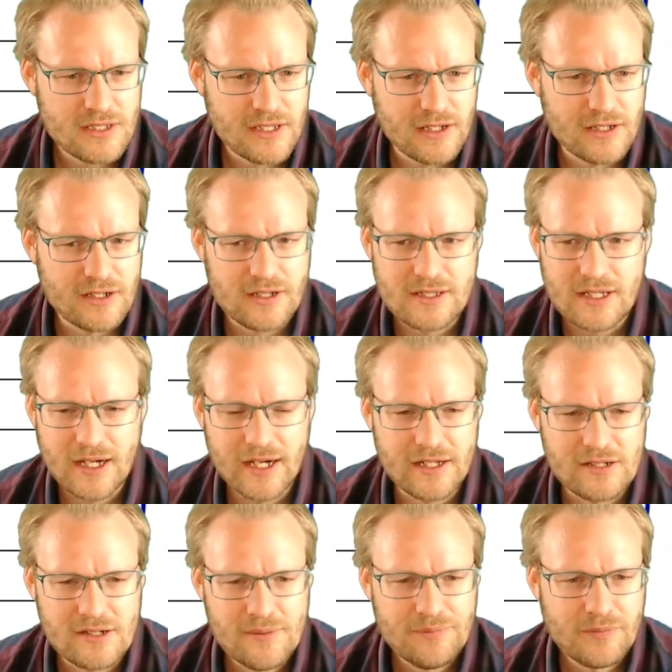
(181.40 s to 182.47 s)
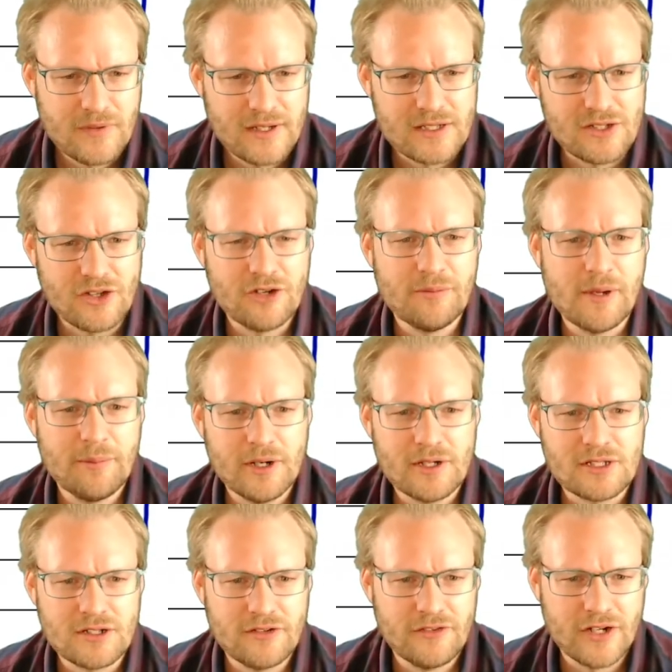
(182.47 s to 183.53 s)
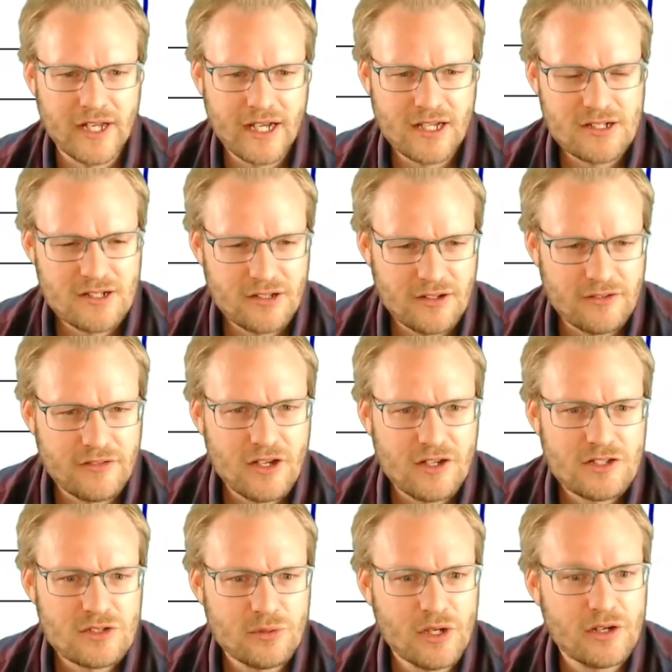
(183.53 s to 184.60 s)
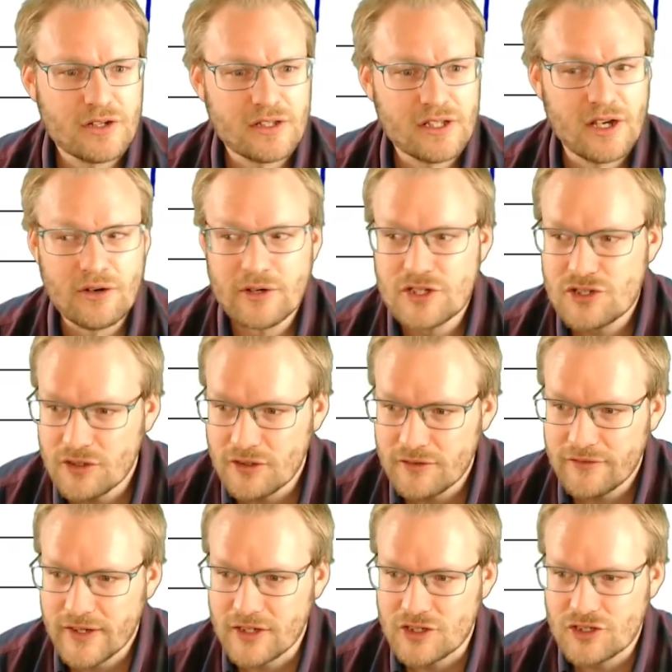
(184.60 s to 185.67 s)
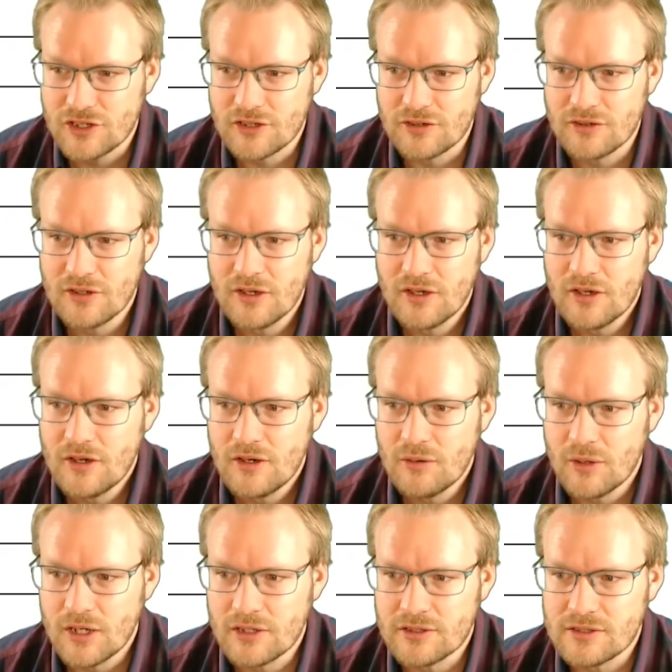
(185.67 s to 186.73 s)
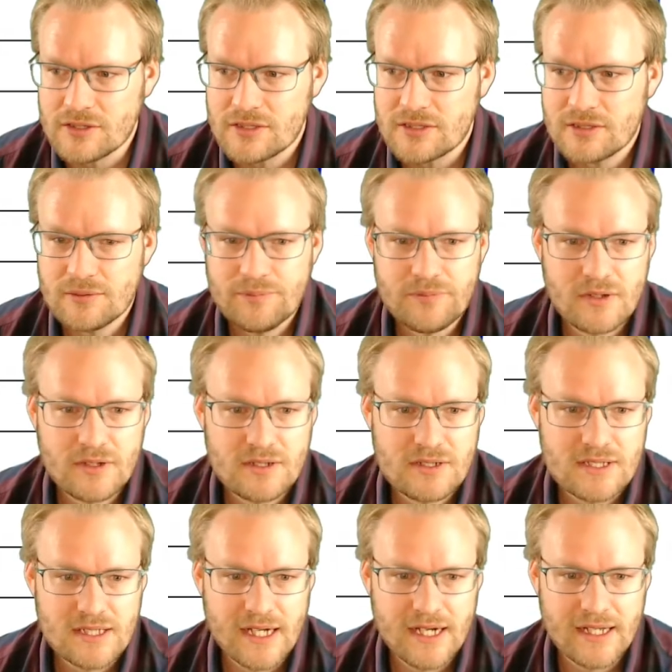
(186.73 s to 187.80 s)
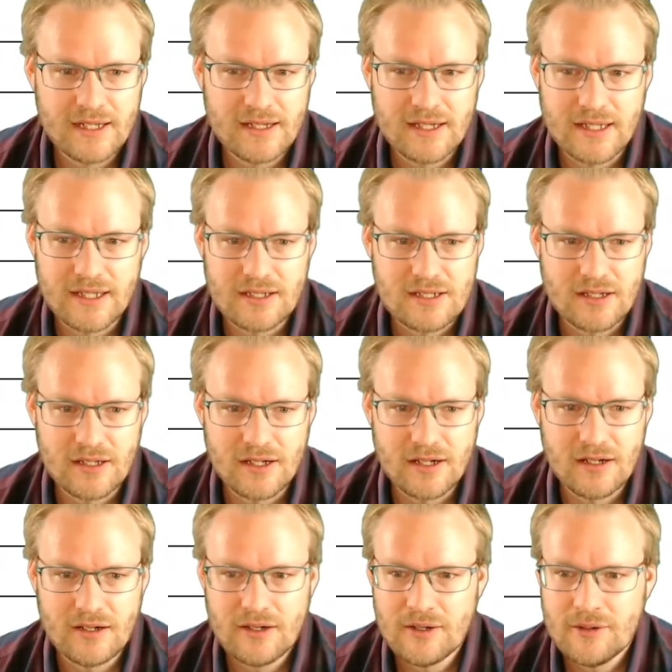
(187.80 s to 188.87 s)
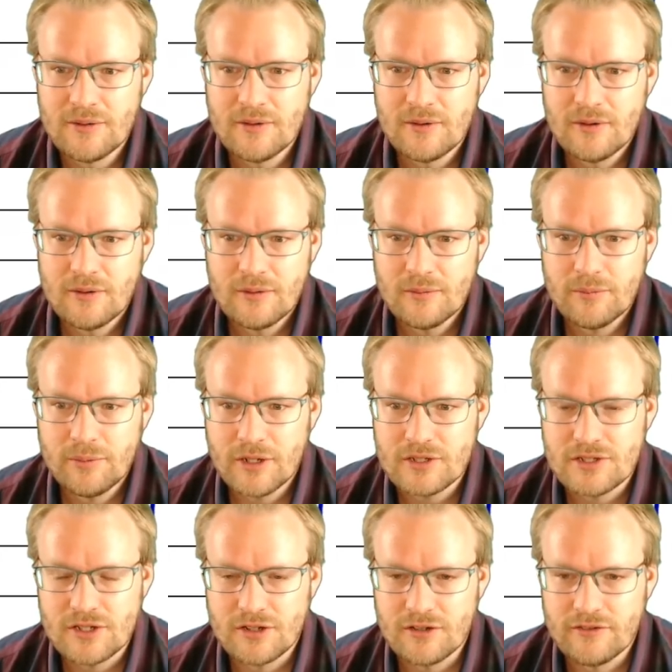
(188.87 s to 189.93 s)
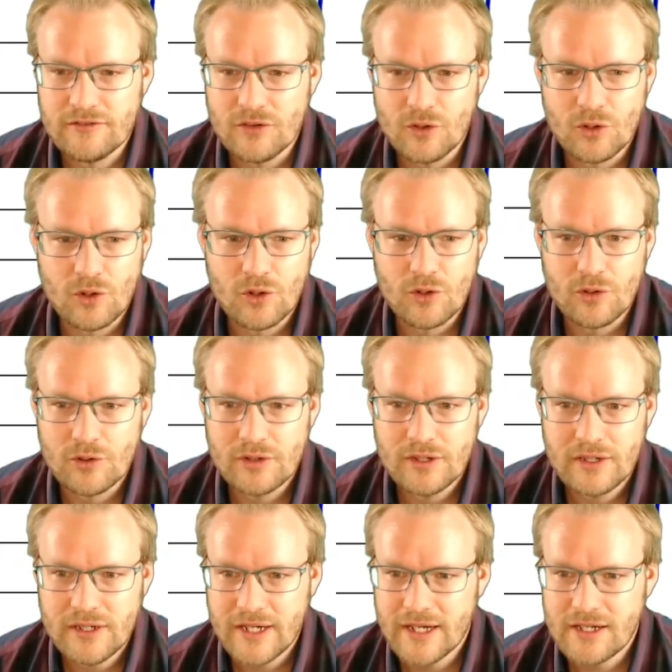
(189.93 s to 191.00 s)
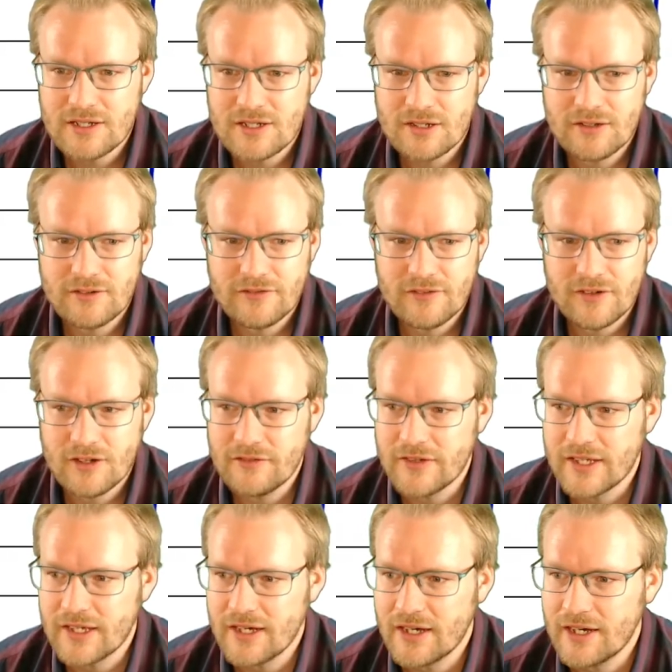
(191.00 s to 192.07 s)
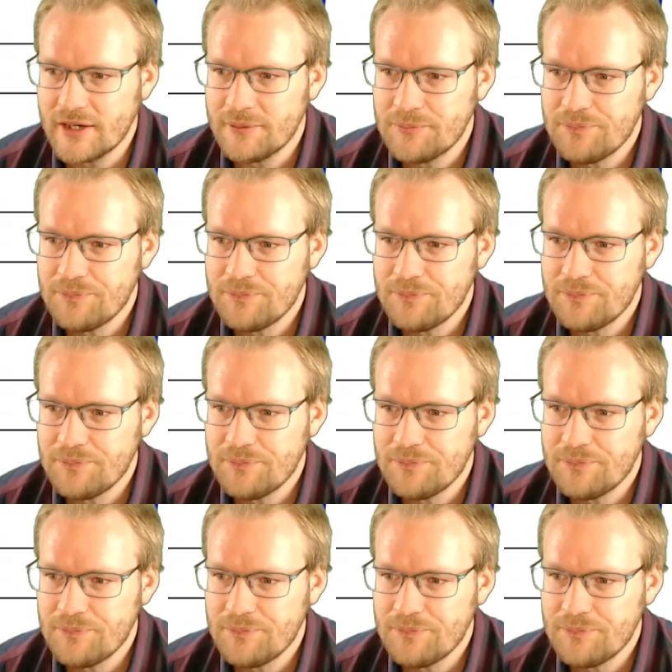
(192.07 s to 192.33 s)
need to decide, is it going to be positive or negative? So we look at the original function, was sine theta positive or negative over here?